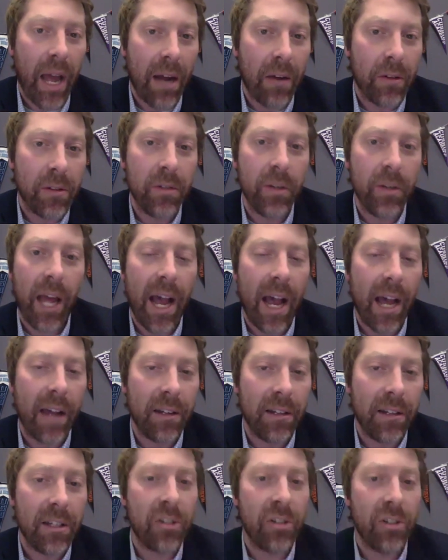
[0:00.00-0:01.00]
to add
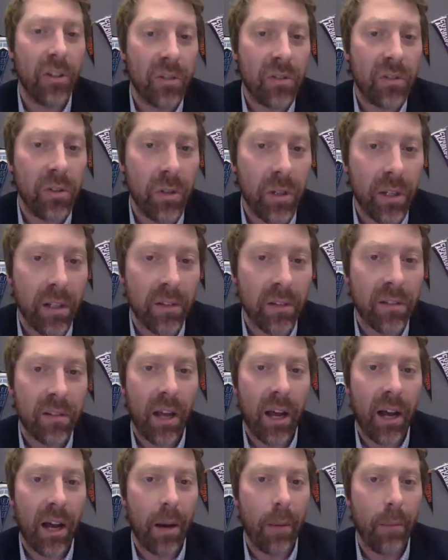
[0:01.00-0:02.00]
additional students
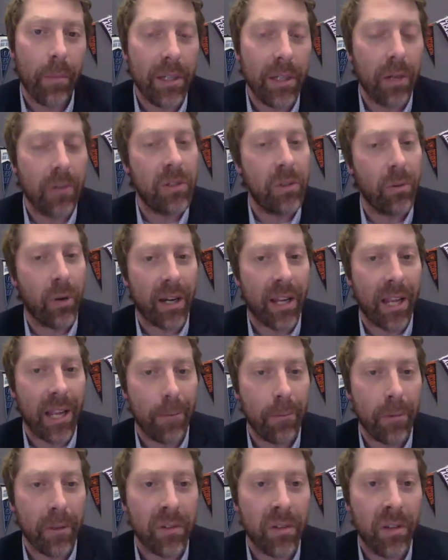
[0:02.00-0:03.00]
to our
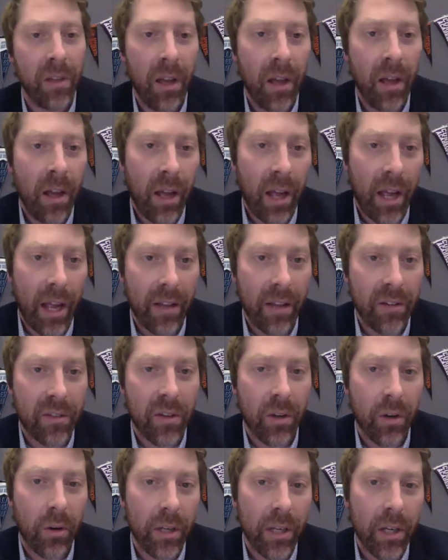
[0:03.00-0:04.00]
campus. And
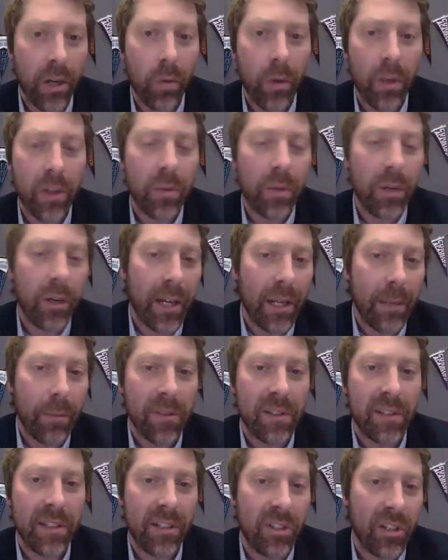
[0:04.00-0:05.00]
so once we are able
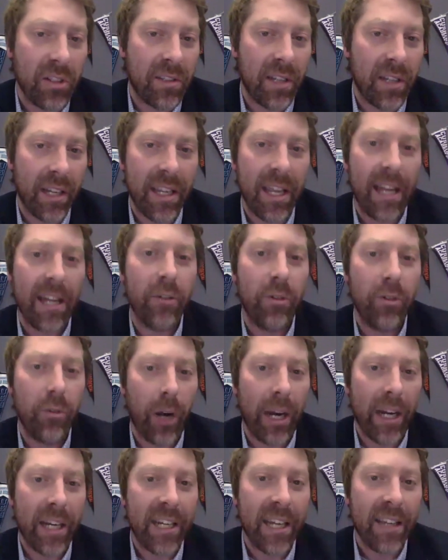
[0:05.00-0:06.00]
to just
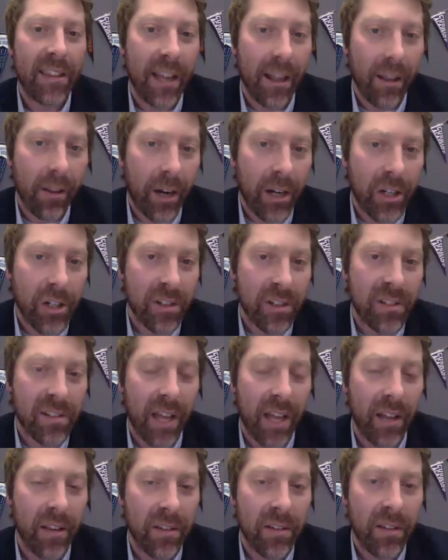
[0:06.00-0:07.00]
get that larger
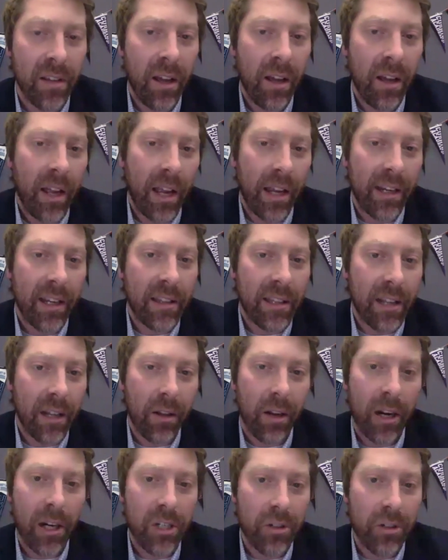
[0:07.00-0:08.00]
sense and get that
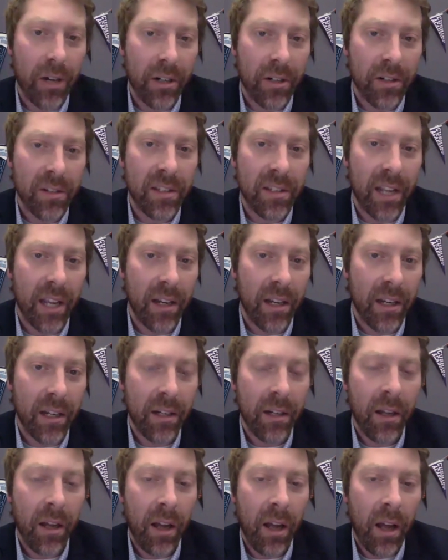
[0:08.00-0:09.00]
larger understanding,
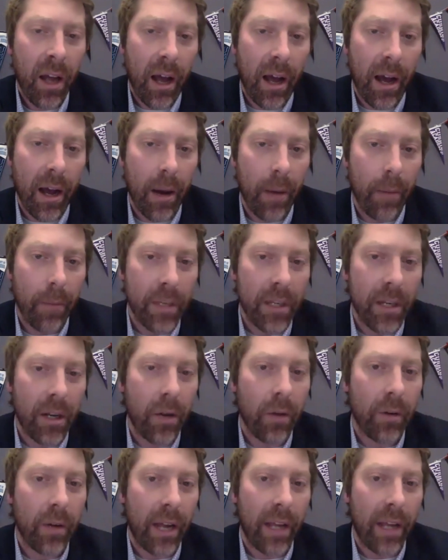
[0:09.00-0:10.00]

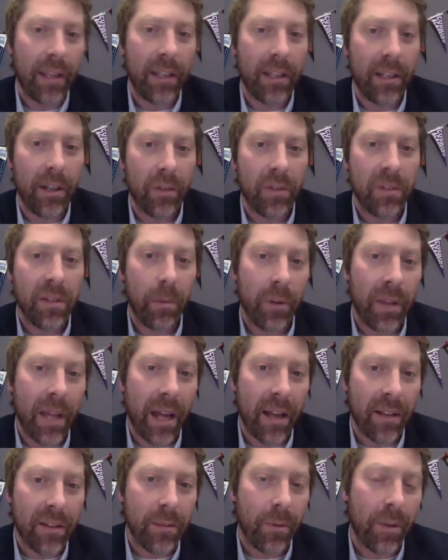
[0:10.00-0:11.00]
some of
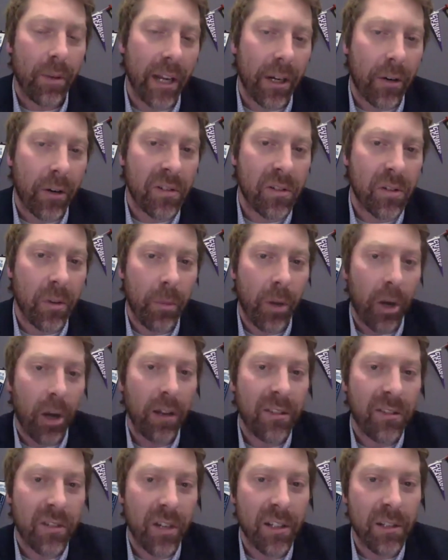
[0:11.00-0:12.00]
that crystal ball
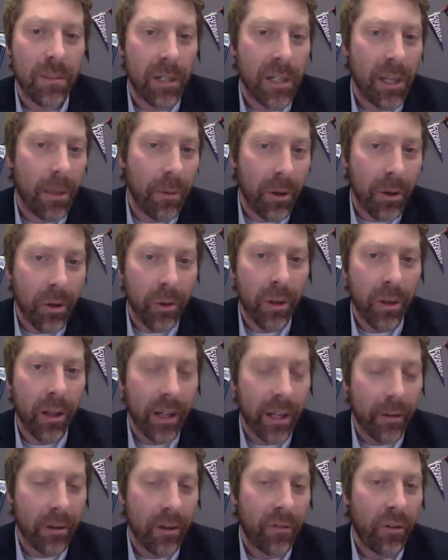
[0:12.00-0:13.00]
starts to become a little
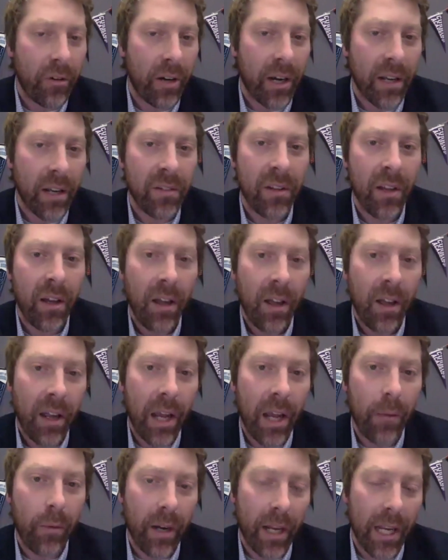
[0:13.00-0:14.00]
clearer for us,
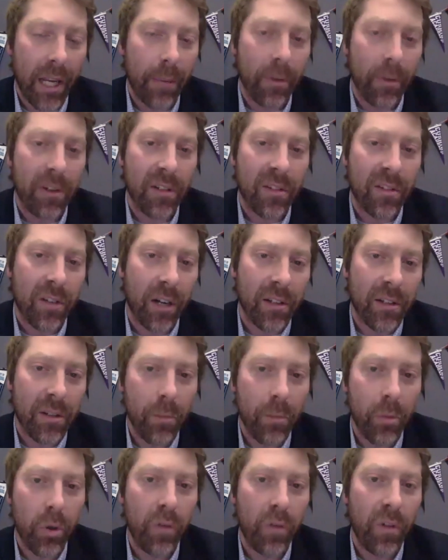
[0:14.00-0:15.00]
and we're able to start to
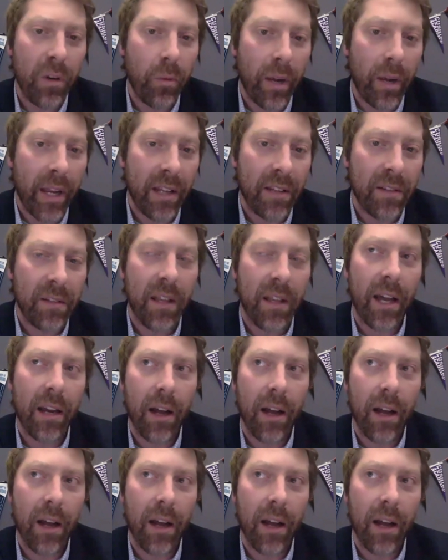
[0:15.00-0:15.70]
move in ways that